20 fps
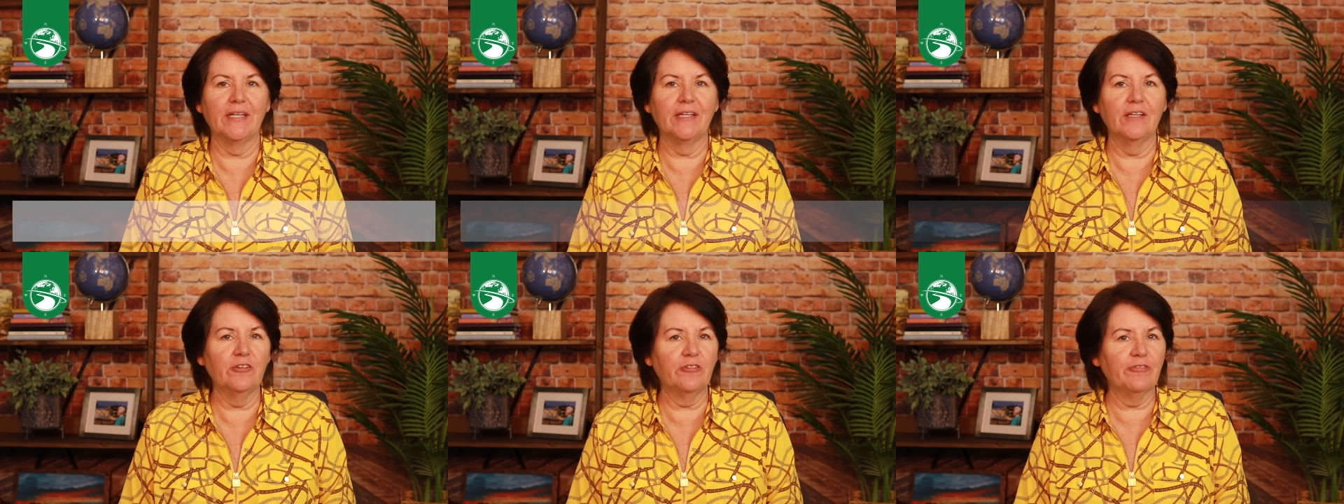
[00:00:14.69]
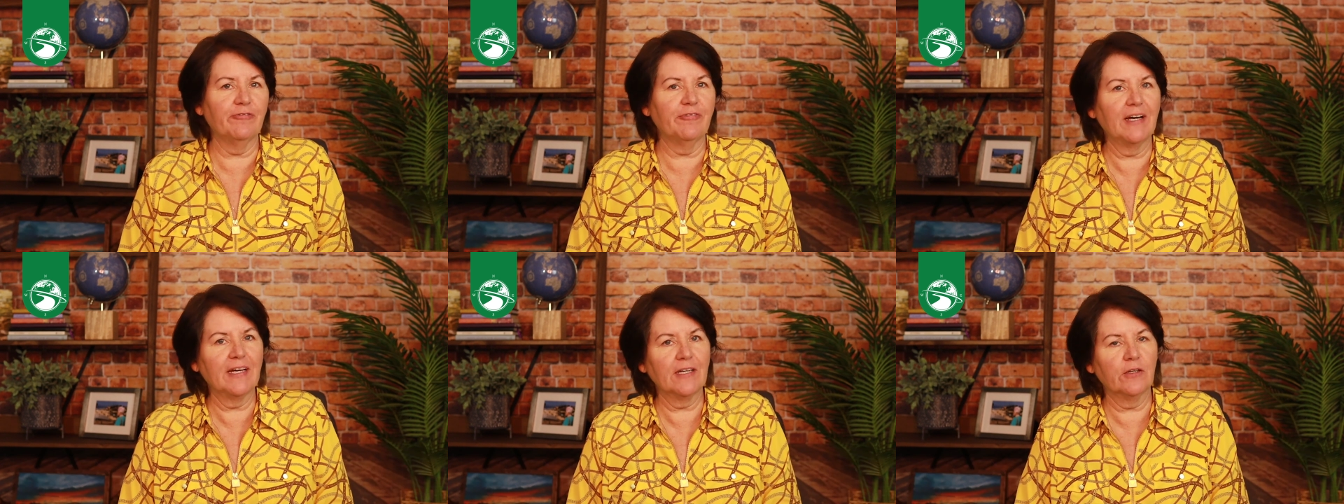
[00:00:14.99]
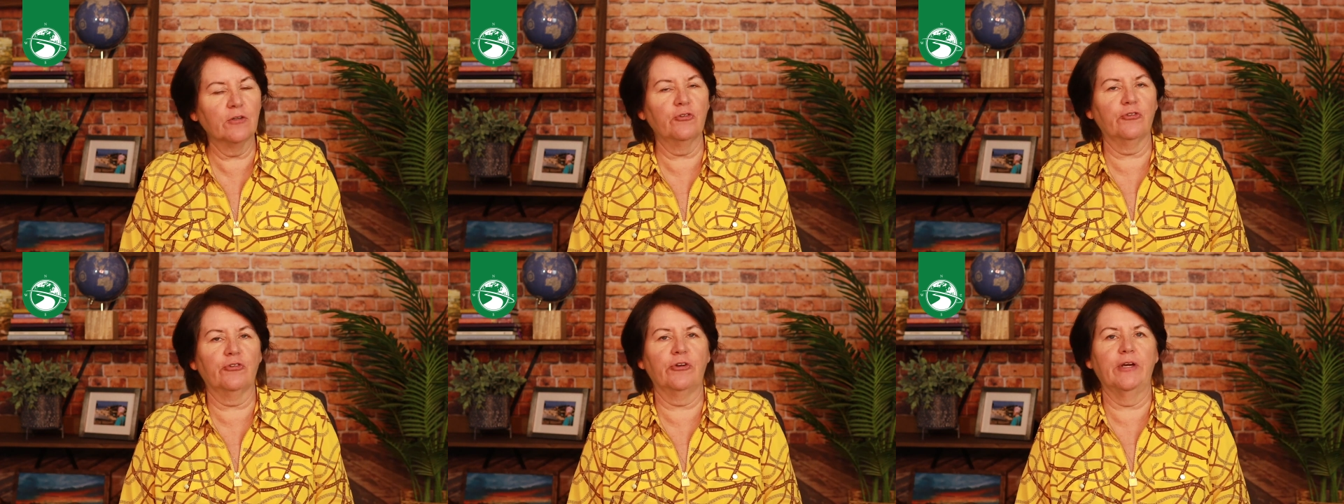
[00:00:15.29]
In this
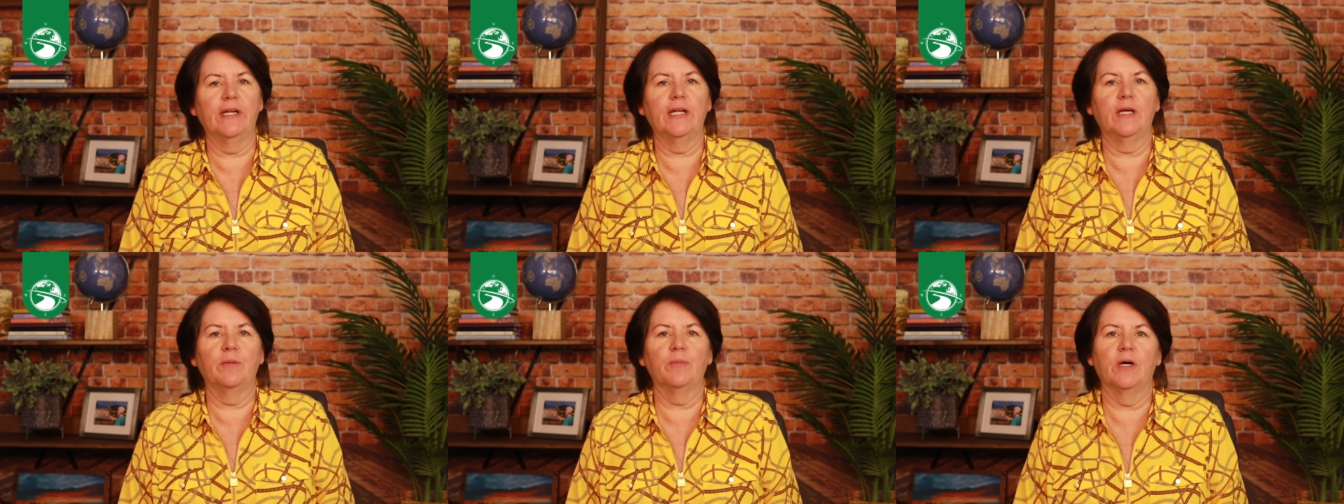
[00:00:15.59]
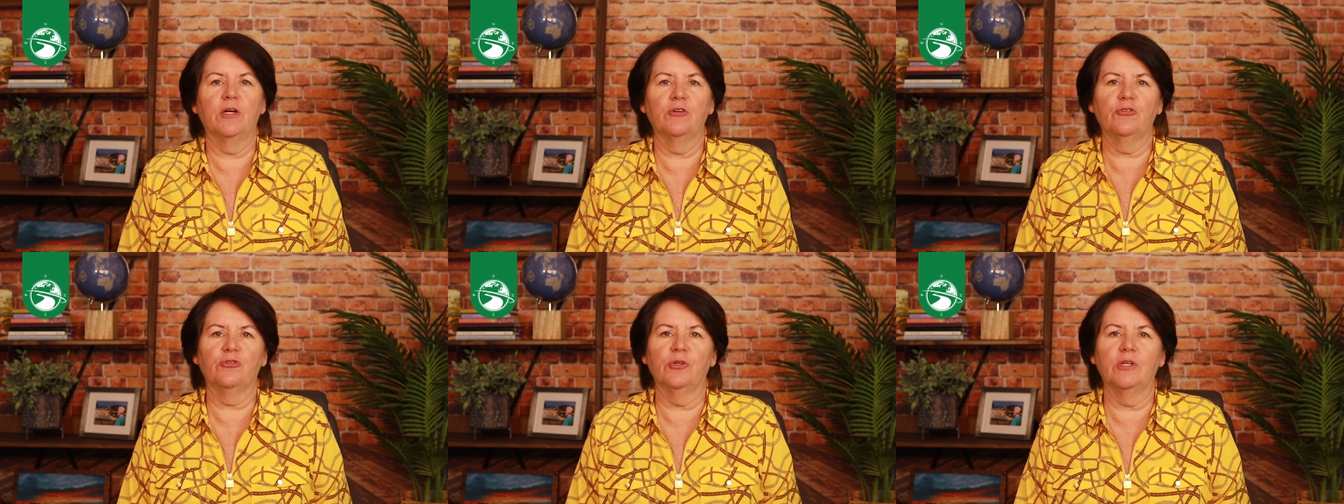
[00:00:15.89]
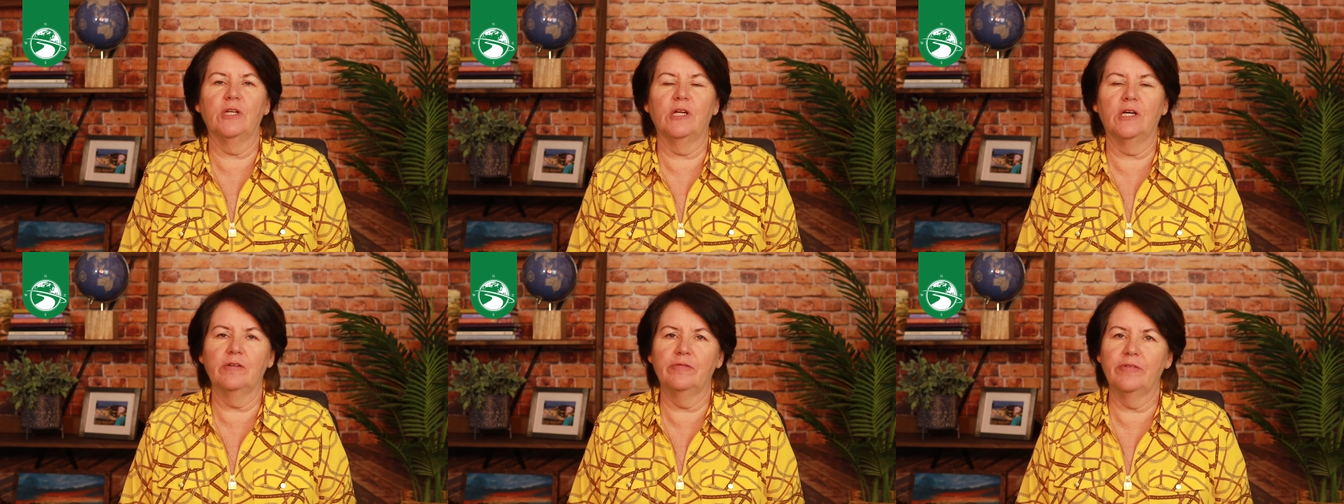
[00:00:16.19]
final training
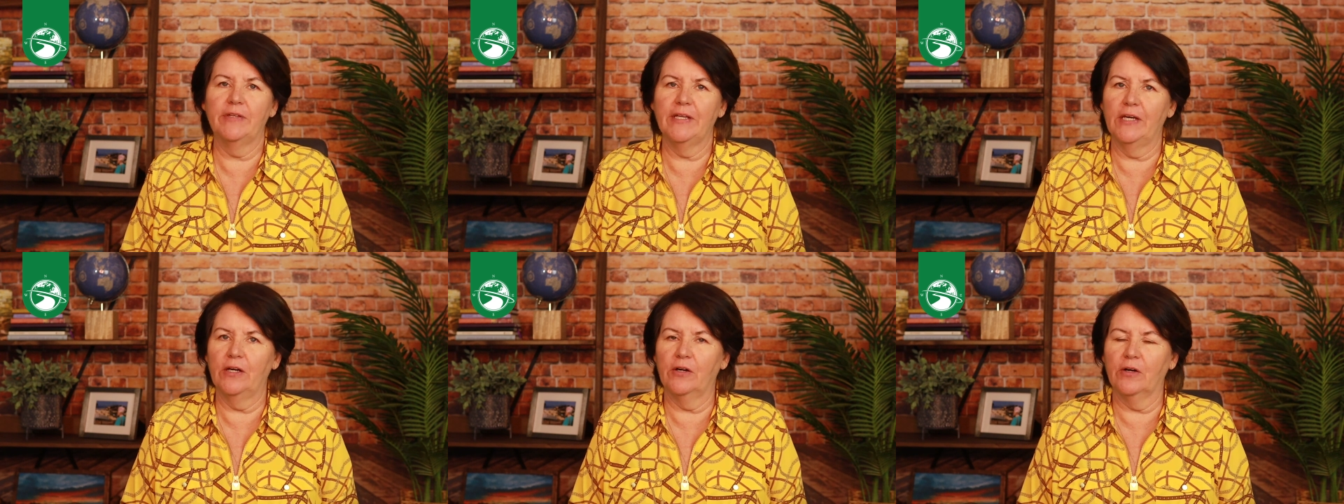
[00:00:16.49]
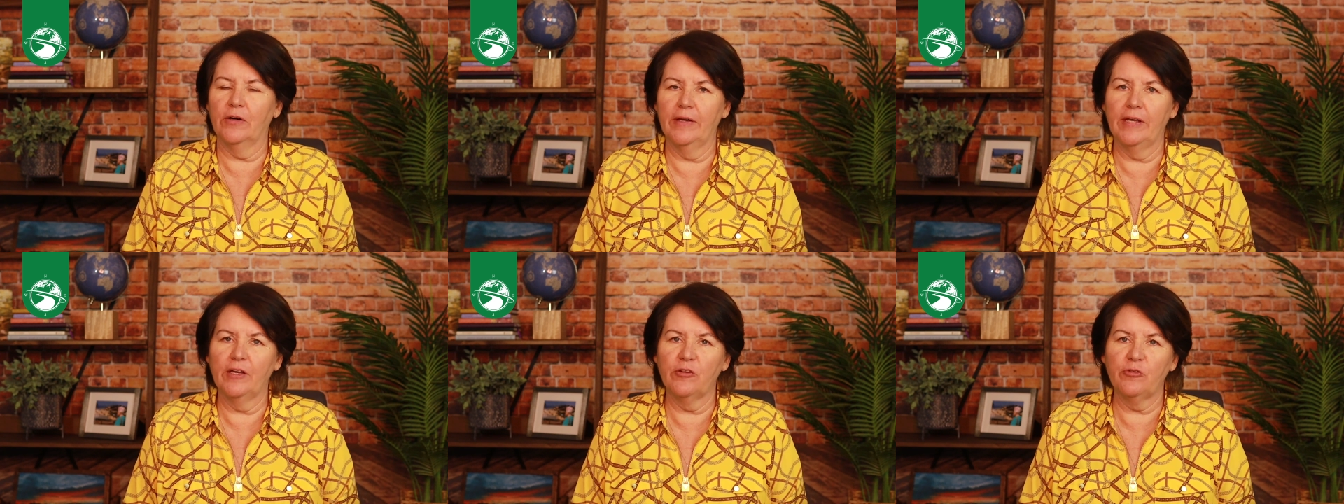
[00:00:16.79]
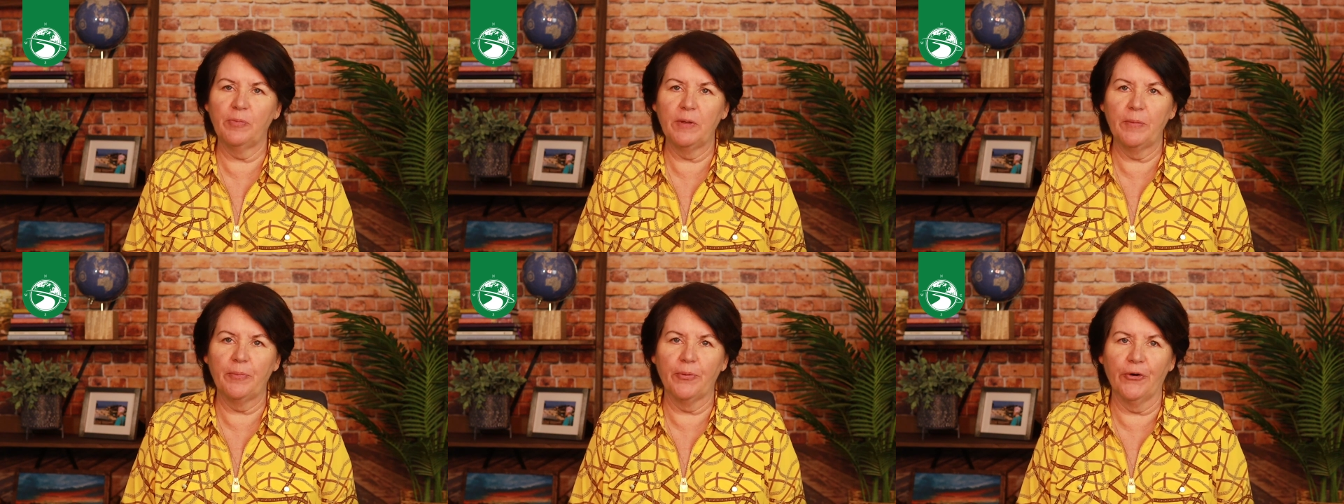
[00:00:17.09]
module of the R E
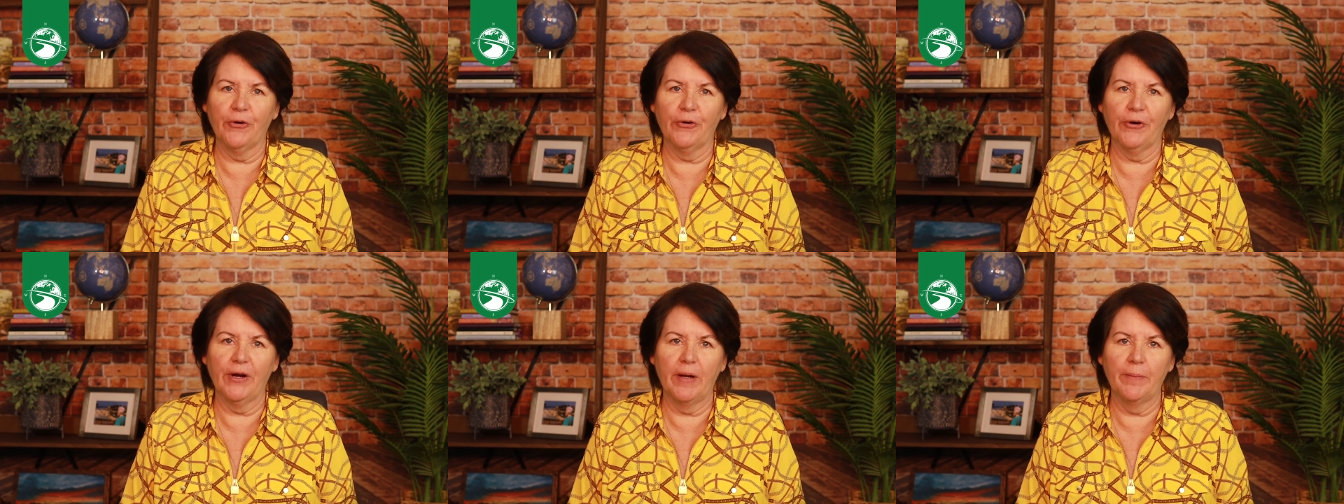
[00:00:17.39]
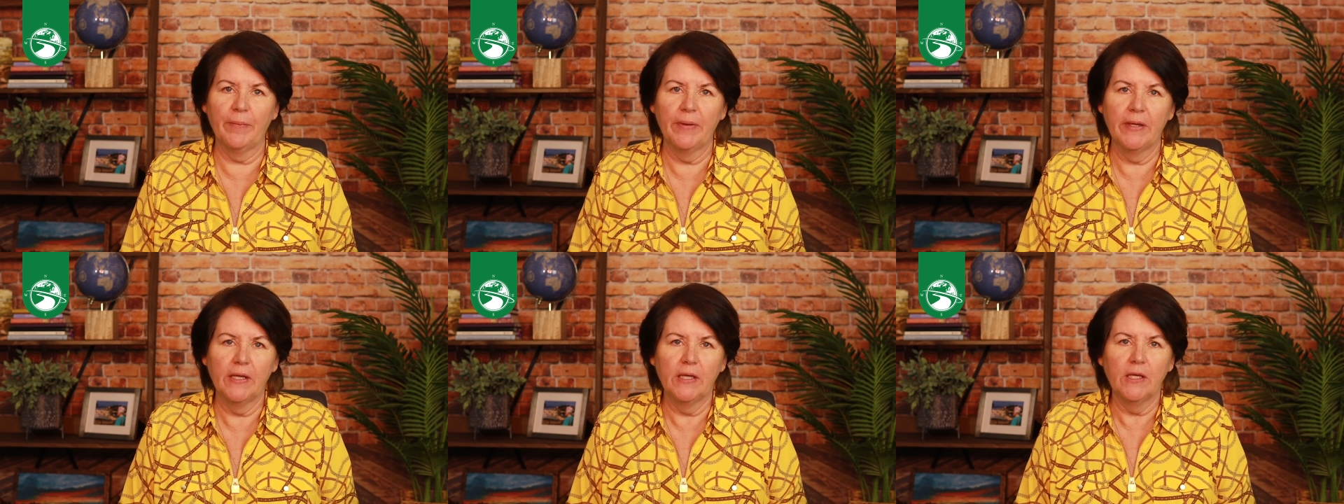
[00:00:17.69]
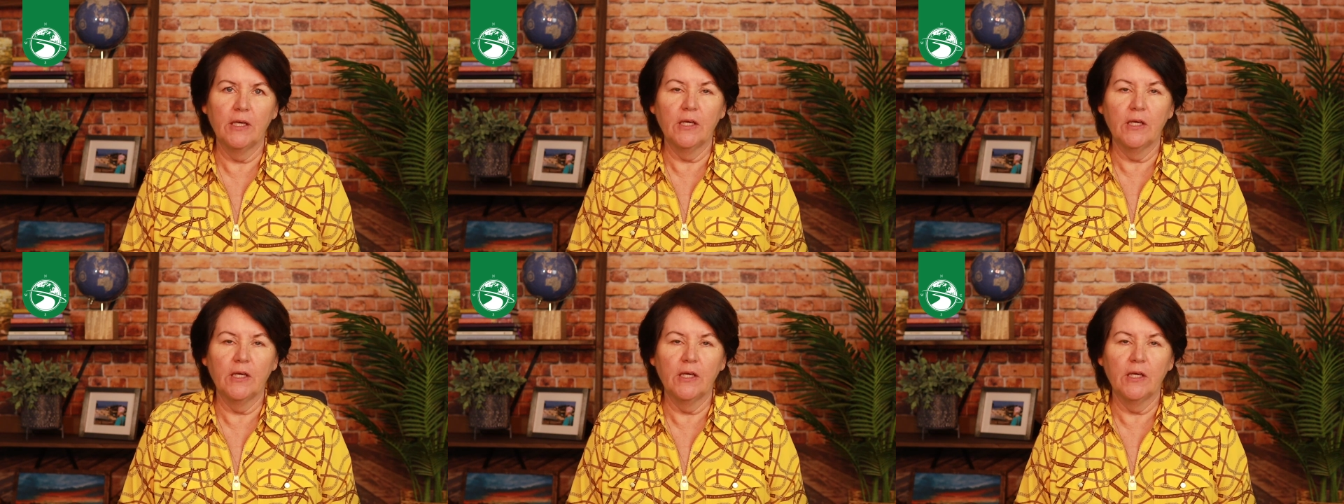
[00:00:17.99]
S B program,